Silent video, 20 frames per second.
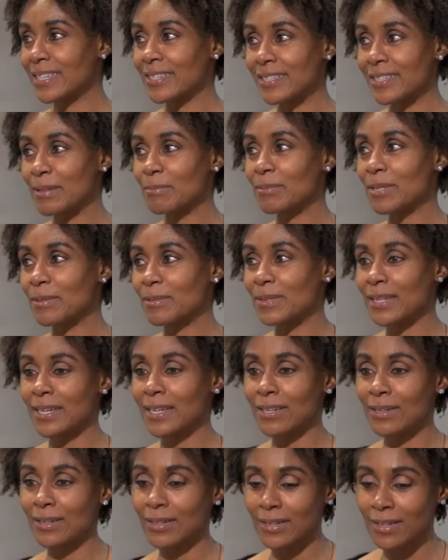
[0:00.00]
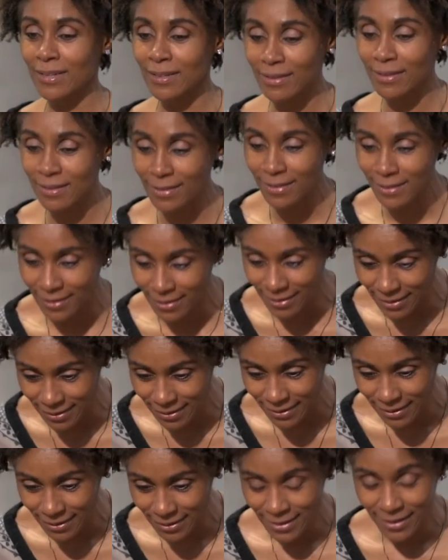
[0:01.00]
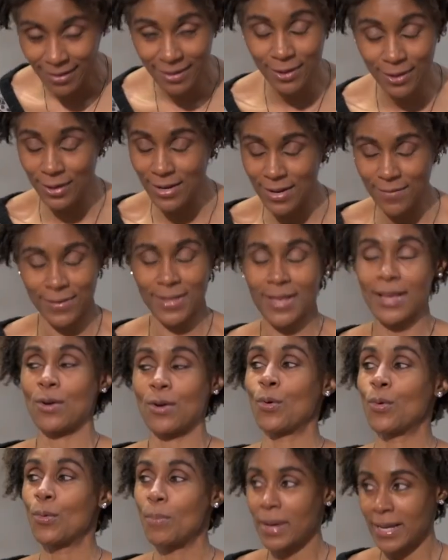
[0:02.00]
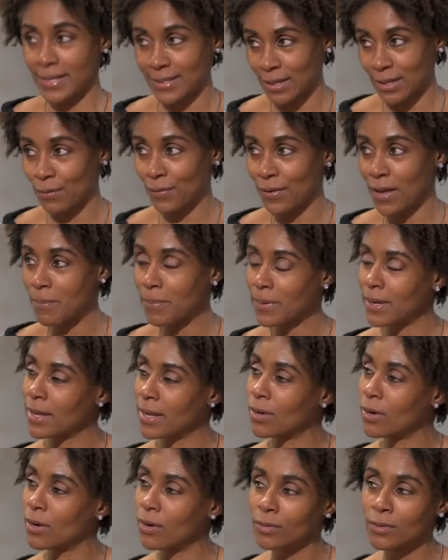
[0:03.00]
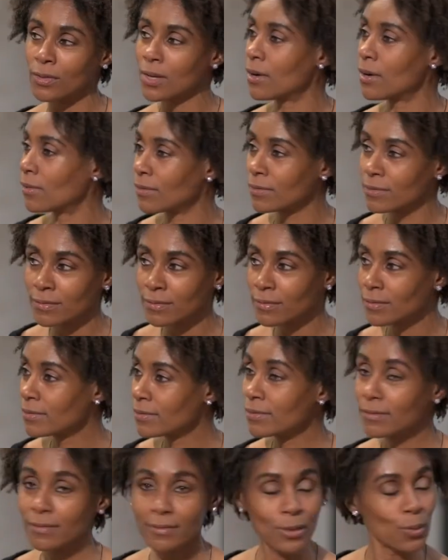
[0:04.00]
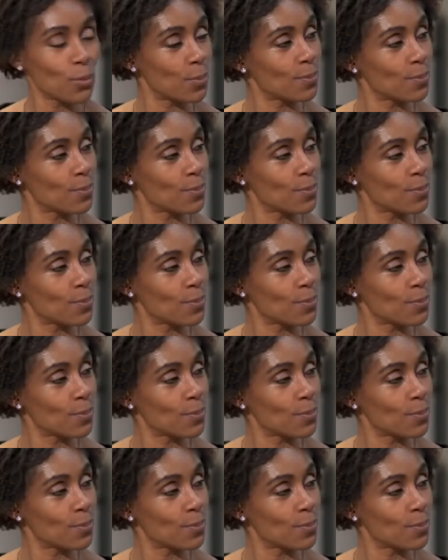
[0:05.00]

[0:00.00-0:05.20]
and sometimes I go, couldn't even like hold myself up, and I go, no, nope,